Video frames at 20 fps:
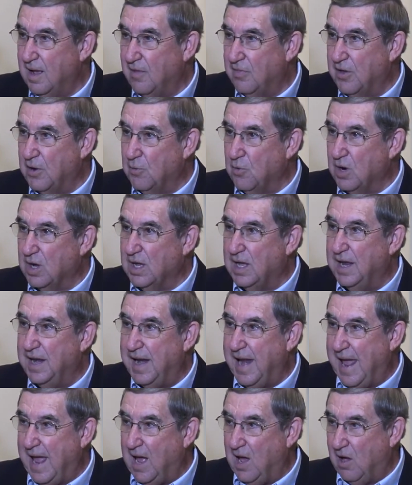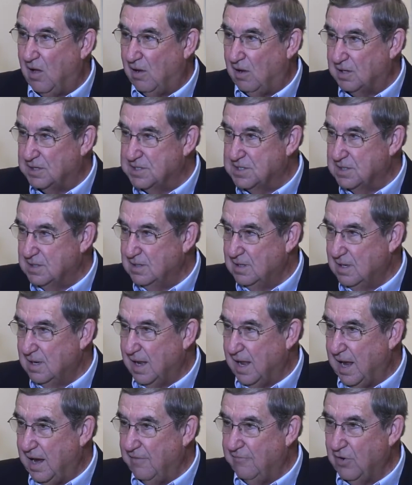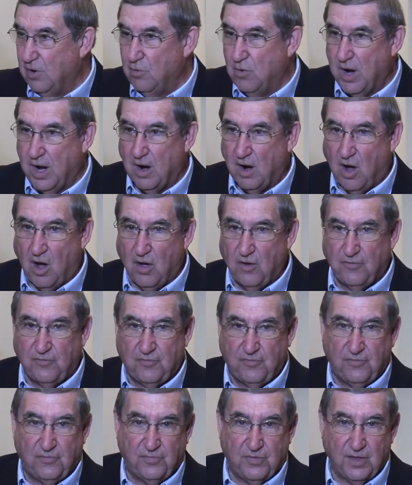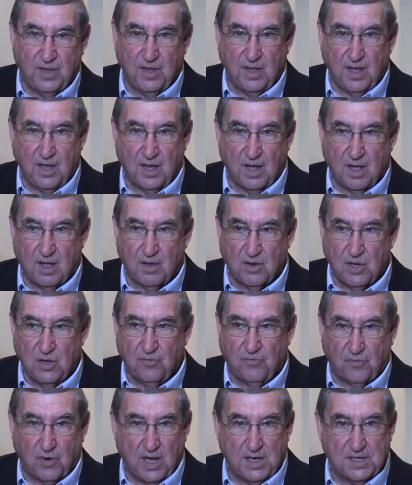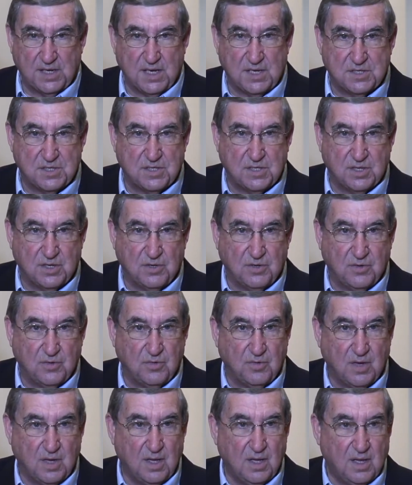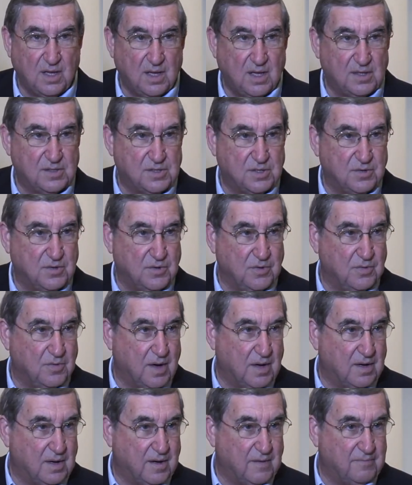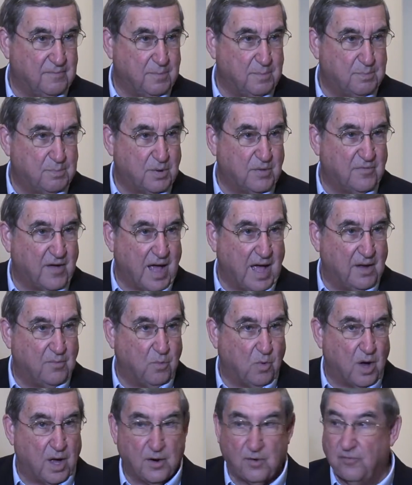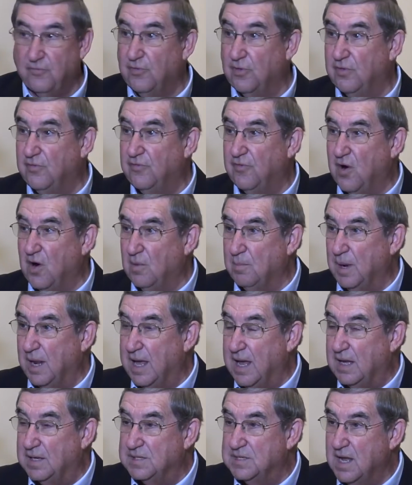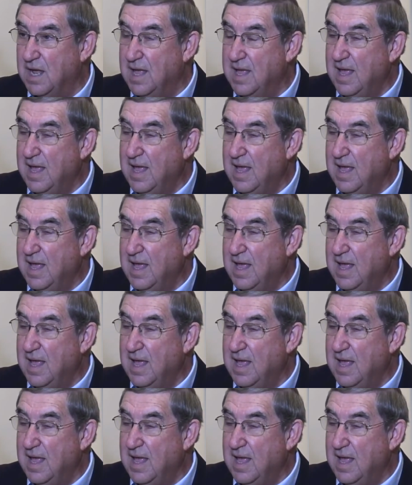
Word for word: There were canals everywhere off the uh, Euphrates to, to uh, provide water for the farmlands.